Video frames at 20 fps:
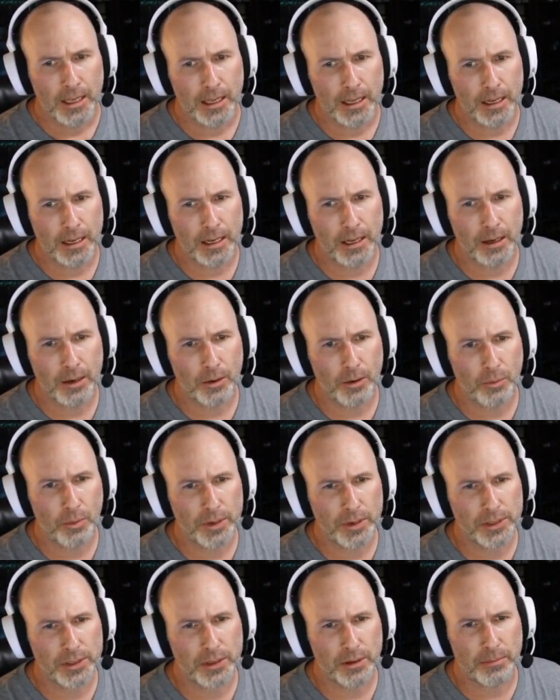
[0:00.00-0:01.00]

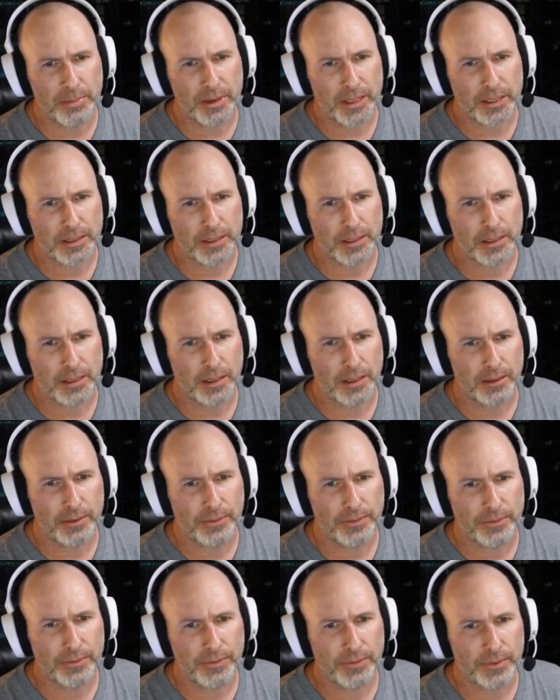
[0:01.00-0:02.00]
Where's their big
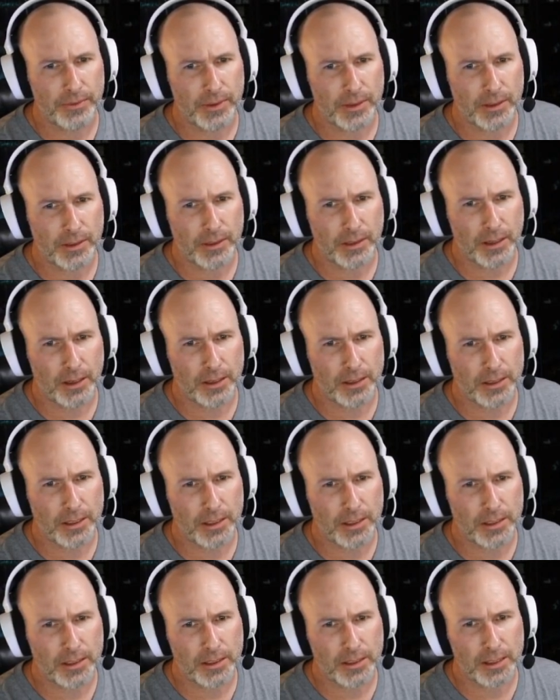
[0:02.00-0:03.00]
stuff? Thunder
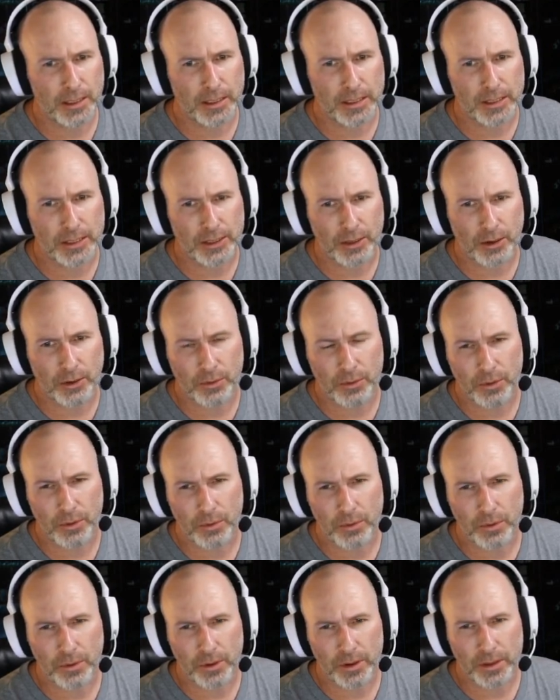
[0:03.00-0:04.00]
Tusks and Stone
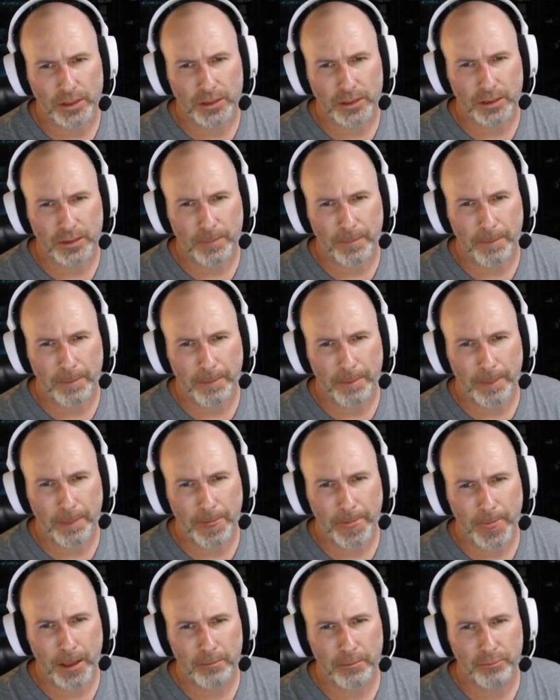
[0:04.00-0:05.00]
Horns.
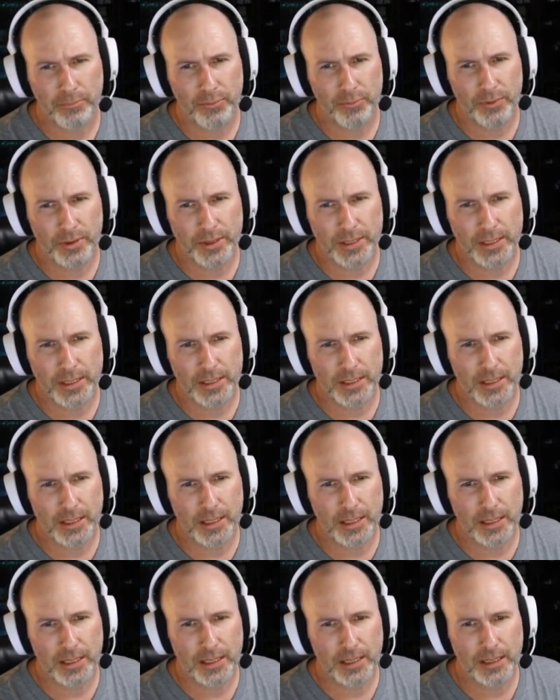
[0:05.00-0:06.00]

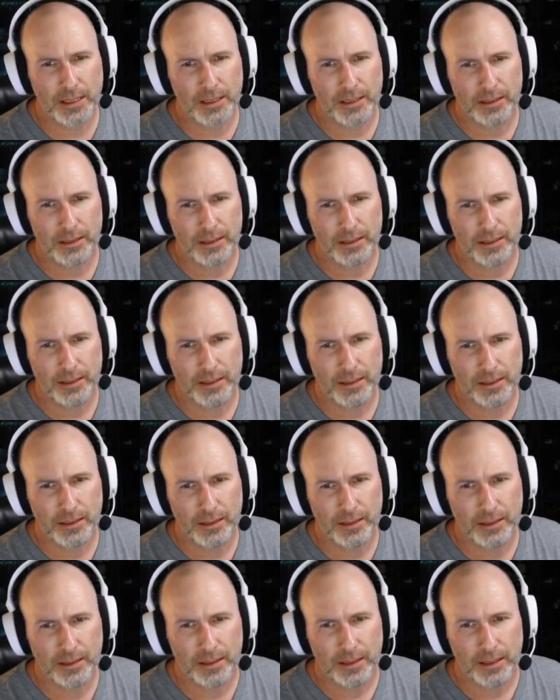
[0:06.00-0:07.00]
Pretty
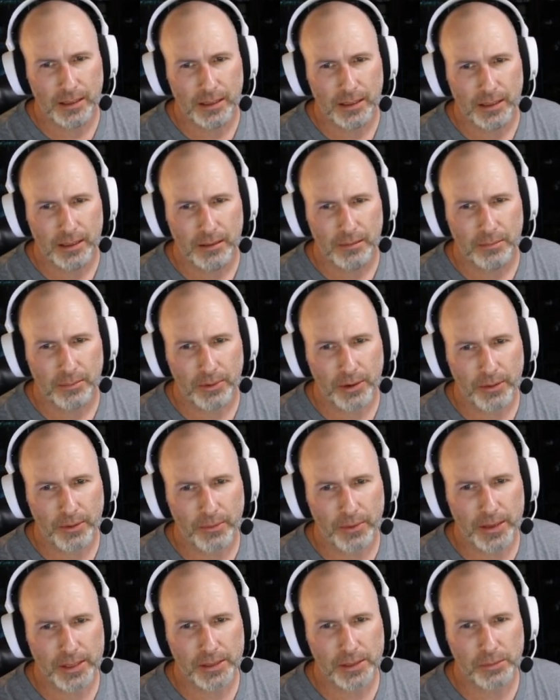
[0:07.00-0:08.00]
pretty
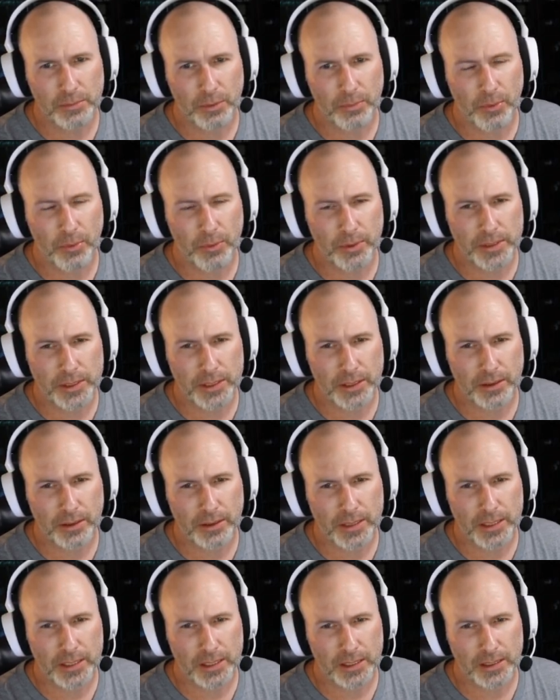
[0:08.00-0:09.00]
reasonable points
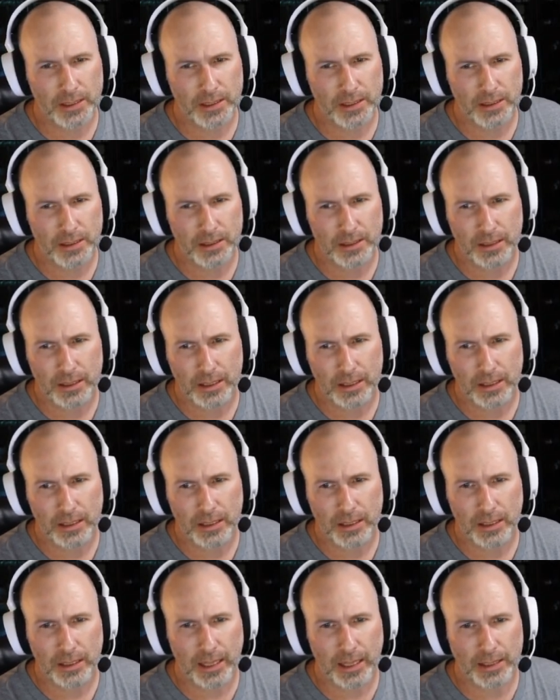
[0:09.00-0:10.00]
increases.
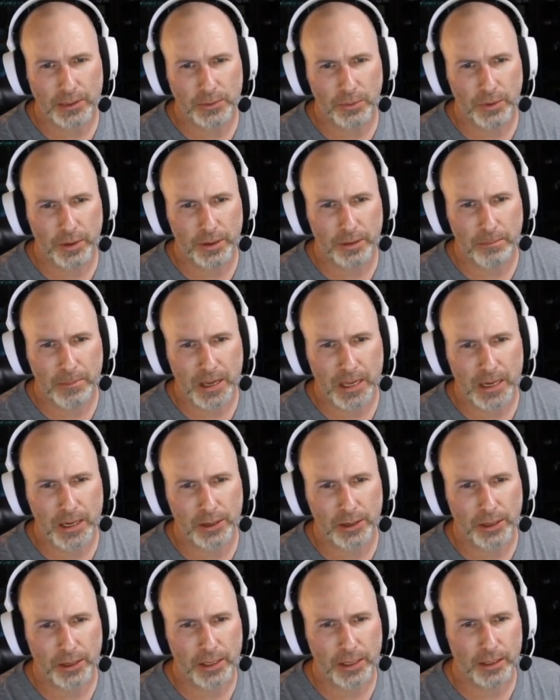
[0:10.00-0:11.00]
That's where the meat of
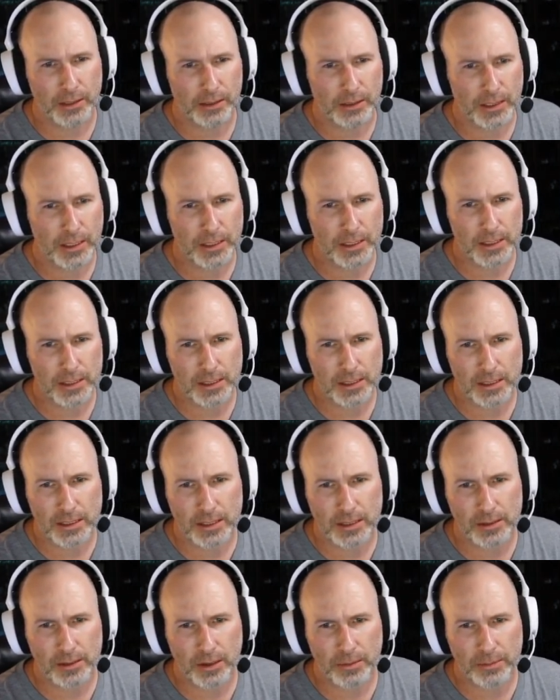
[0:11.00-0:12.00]
your killing is in
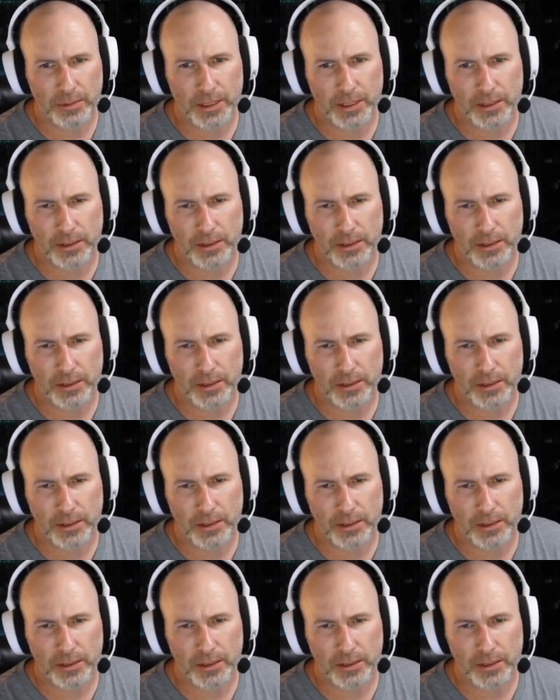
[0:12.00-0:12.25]
these armies.